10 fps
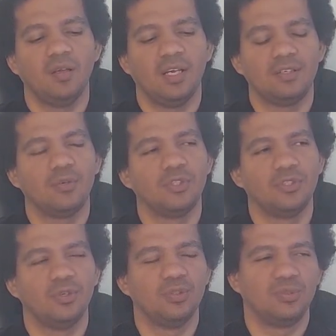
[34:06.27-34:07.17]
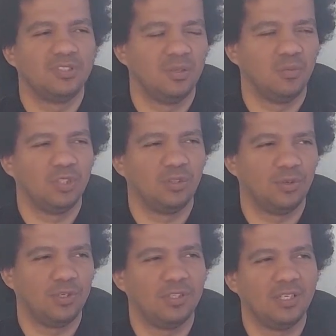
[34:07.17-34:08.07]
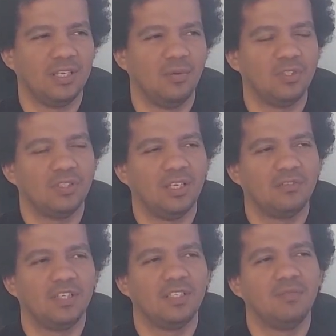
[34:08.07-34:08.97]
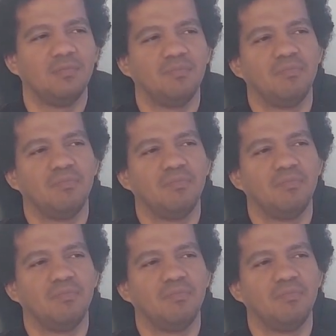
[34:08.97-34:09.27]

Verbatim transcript: I don't know, your nose was somewhat crooked and now it's like very